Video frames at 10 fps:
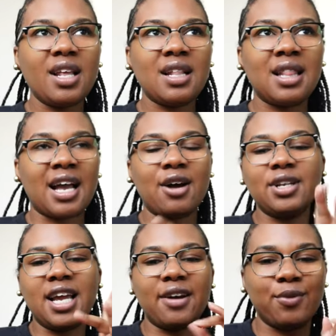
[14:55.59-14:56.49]
Like I
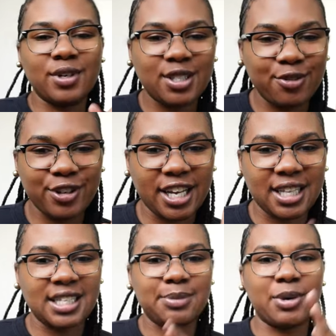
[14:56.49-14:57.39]
only have one silver
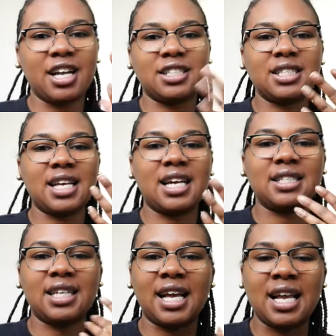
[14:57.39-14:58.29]
necklace, but I just got
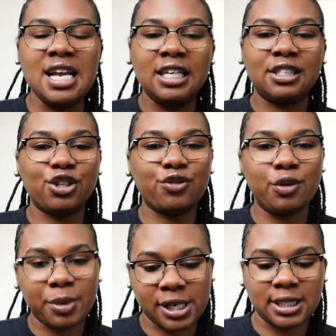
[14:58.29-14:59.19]
into like silver
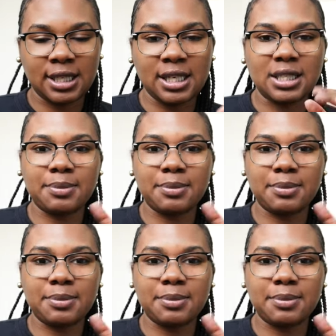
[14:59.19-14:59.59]
bracelets.